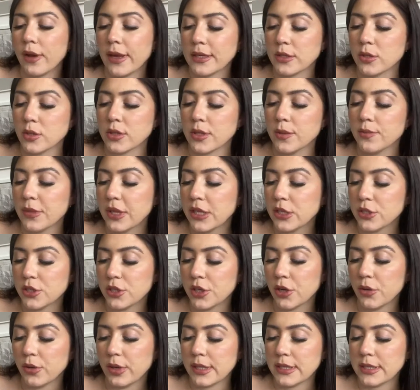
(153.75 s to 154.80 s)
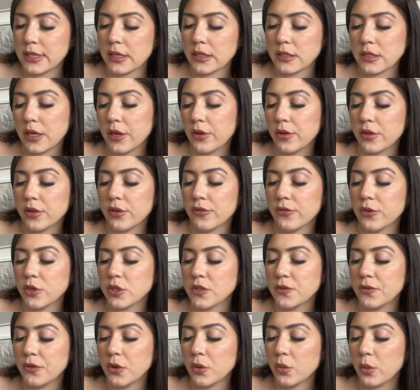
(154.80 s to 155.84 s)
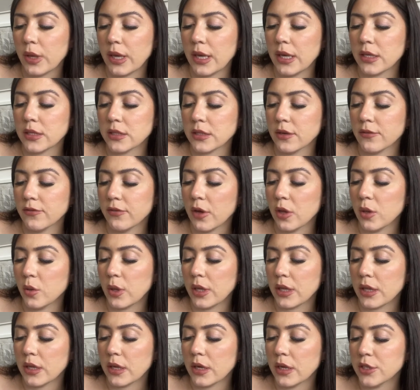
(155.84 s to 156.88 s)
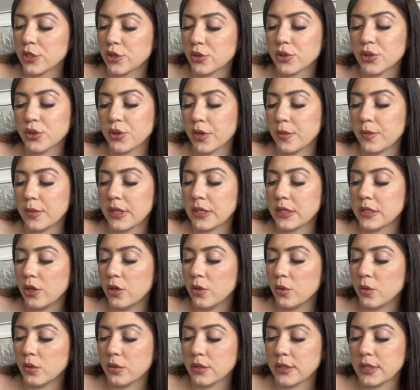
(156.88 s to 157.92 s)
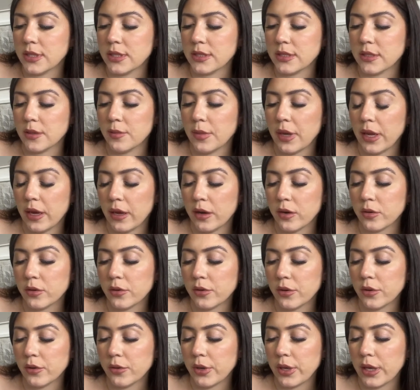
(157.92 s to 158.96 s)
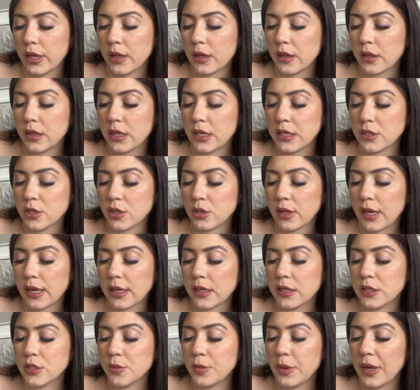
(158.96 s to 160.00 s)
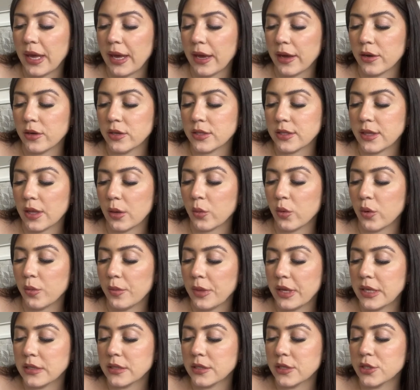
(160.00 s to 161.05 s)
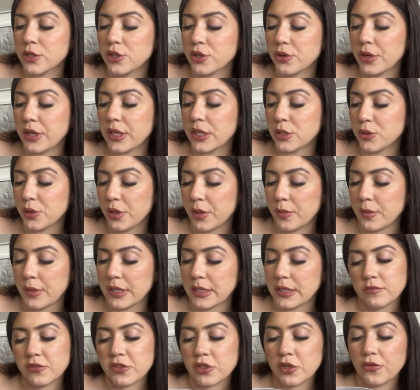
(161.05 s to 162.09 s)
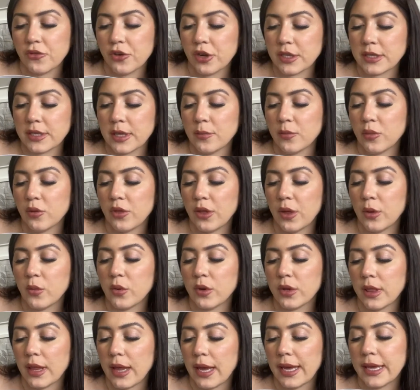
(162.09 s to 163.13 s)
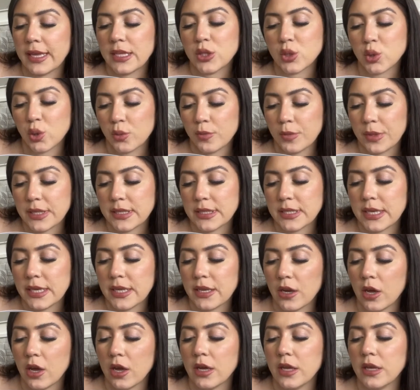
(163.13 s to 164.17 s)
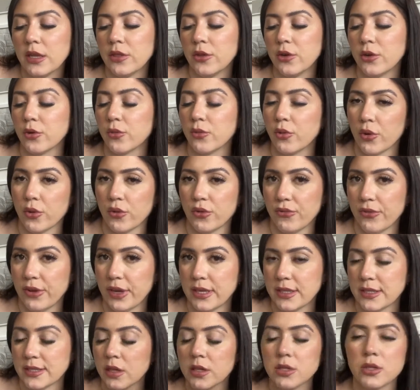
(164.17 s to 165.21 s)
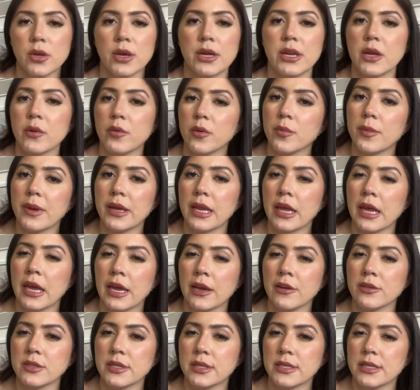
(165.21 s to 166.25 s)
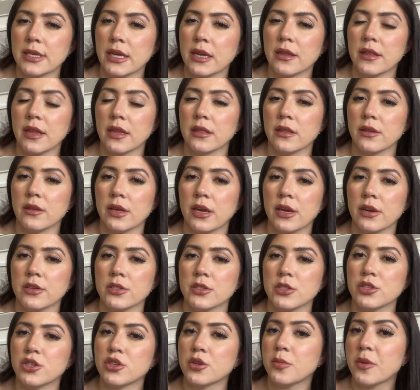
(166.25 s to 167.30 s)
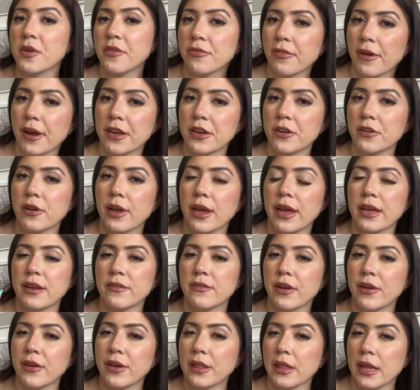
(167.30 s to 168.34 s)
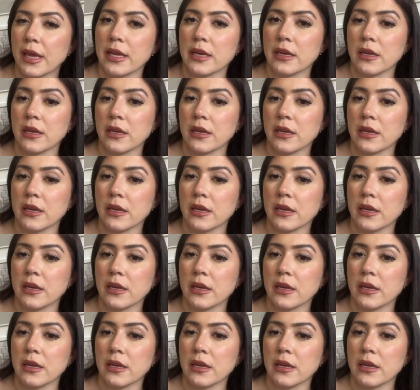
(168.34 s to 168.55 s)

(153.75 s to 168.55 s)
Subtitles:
so something to note, it says here in the first few weeks following the initial treatments, you will see some hair growing. These are likely to be hairs that were missed during treatment. So for example, they were lying dormant and not in their growth phase. So any remaining hairs, it said that the hairs should be finer and very light in